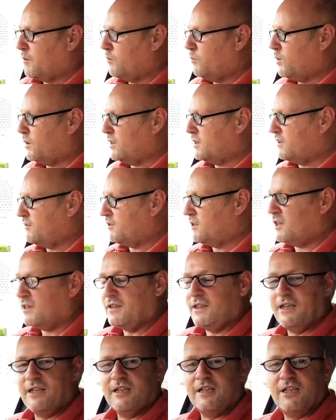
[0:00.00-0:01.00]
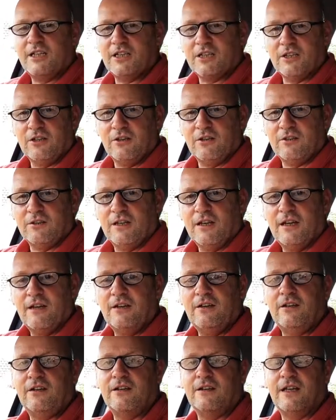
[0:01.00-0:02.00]
Once you've turned the ignition on,
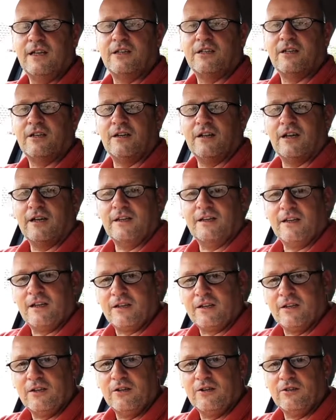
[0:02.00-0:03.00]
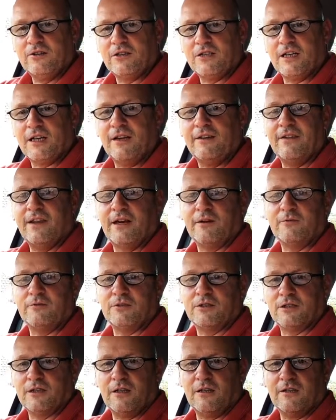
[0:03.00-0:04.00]
you can then turn it another notch, and that
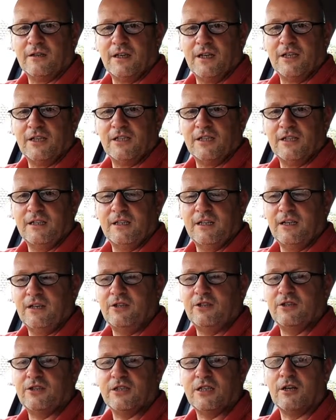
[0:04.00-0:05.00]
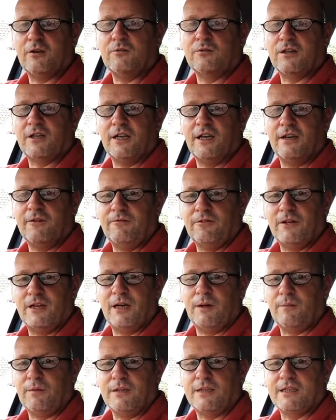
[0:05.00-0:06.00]
will start the engine. And you just hold the key for a
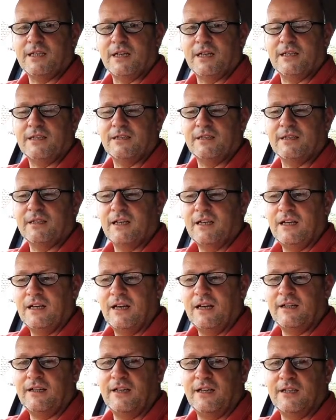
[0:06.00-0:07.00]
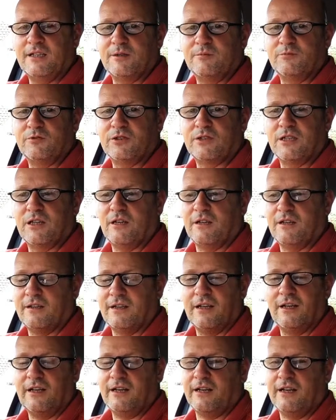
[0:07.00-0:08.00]
couple of seconds, and the engine will start, and
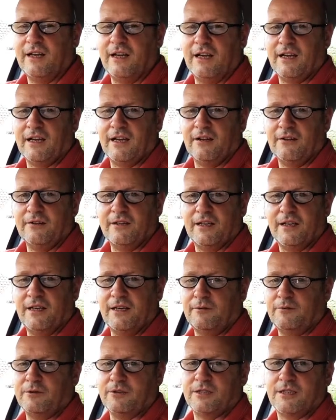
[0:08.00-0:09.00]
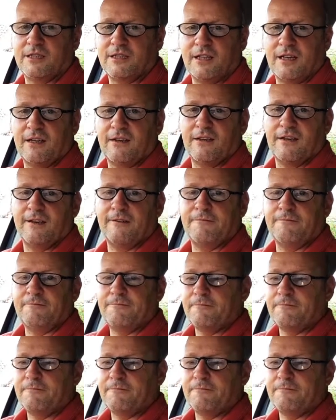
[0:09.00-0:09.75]
then you can let go, and the key will just stay there.